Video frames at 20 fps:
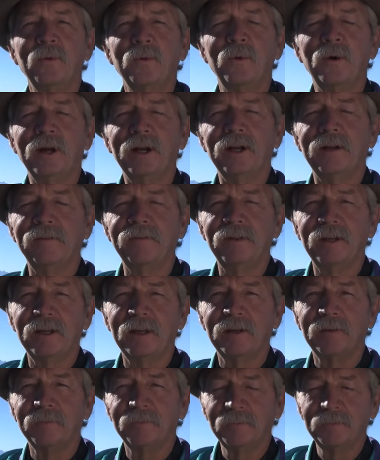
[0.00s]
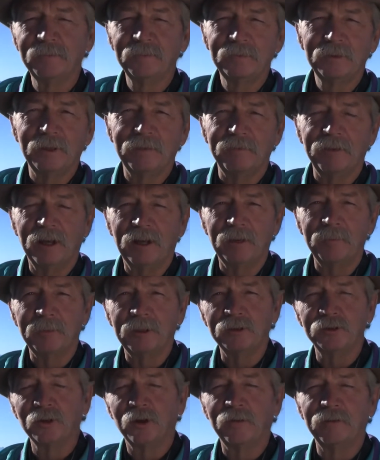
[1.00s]
One of the
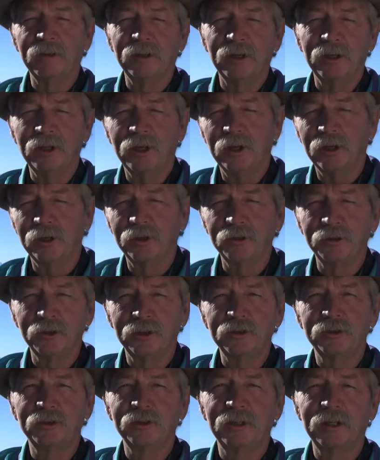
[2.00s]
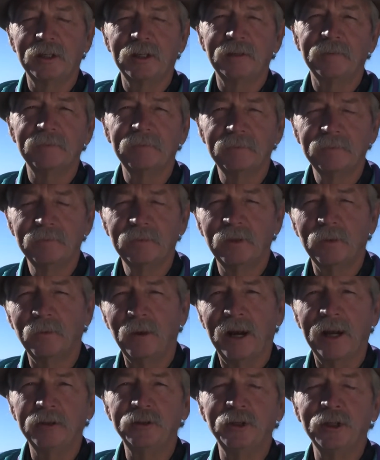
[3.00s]
developments over the years is the
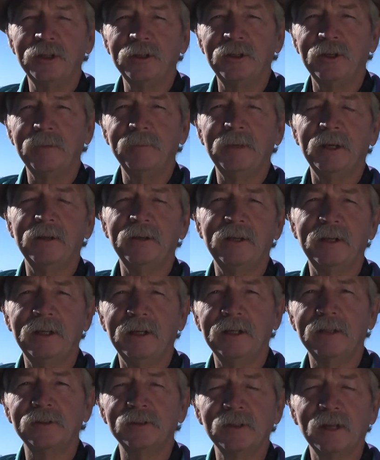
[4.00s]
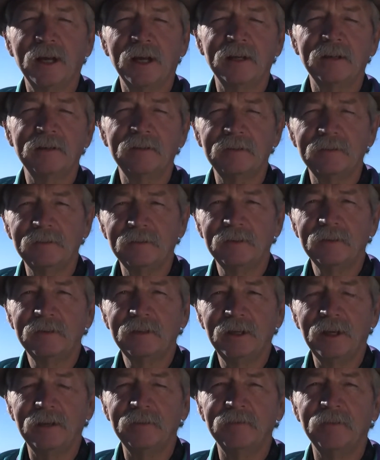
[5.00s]
ranching community has gotten
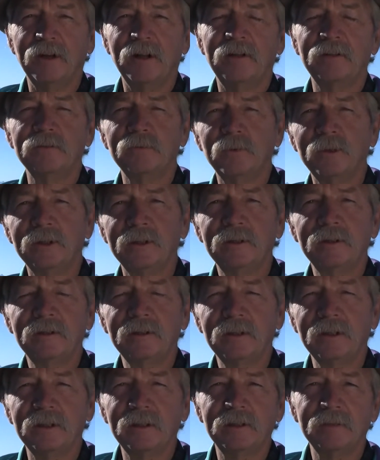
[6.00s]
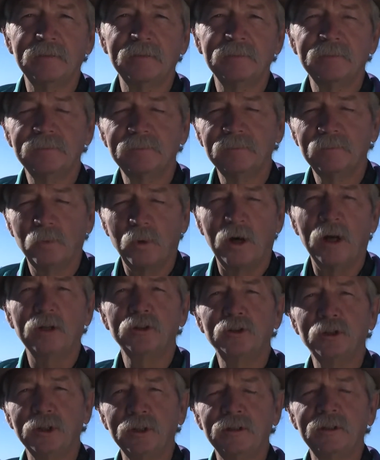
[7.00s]
involved with the
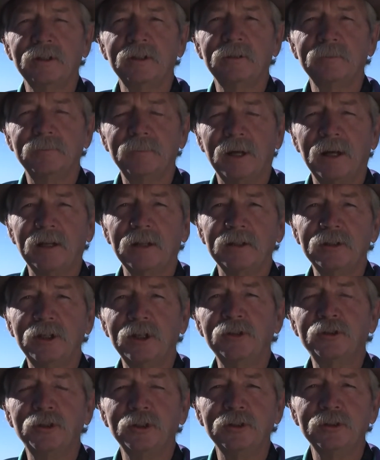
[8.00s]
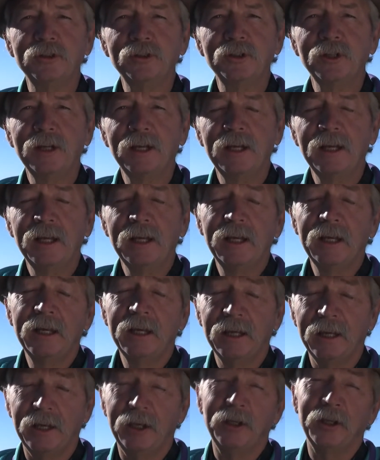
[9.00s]
Washington politicians.
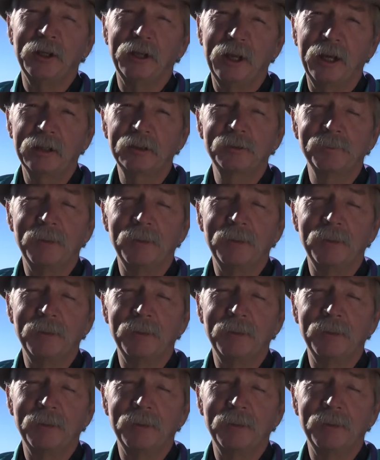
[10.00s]
And in the next